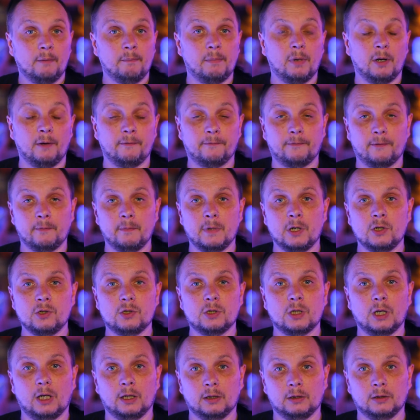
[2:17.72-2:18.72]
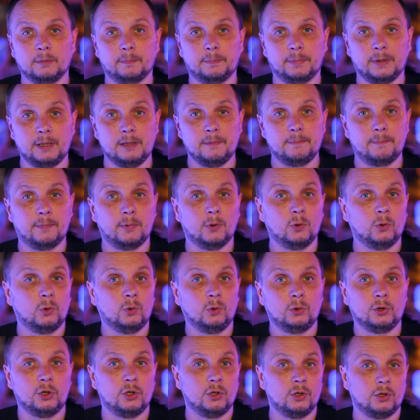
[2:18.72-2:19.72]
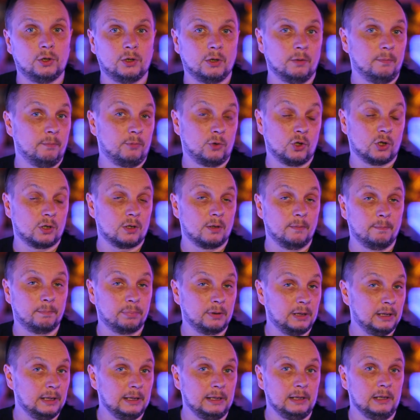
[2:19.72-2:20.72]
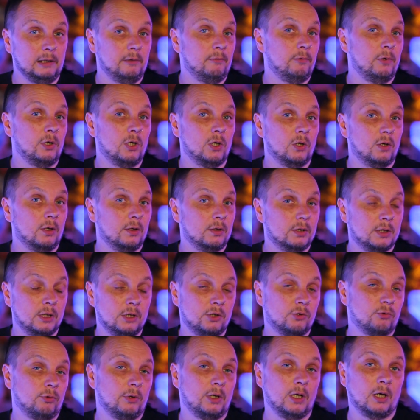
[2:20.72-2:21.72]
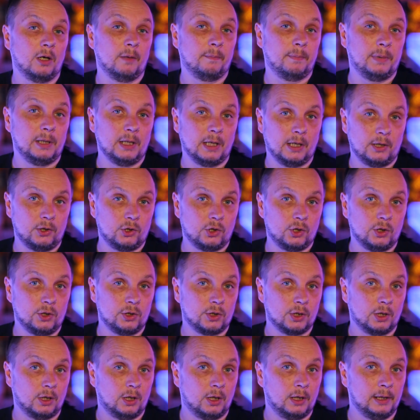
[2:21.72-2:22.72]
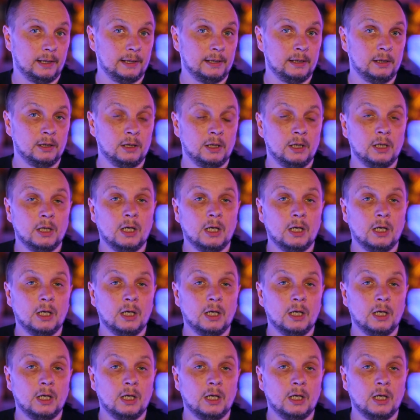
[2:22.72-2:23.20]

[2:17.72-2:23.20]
But for most other people, you can just completely disregard pH entirely.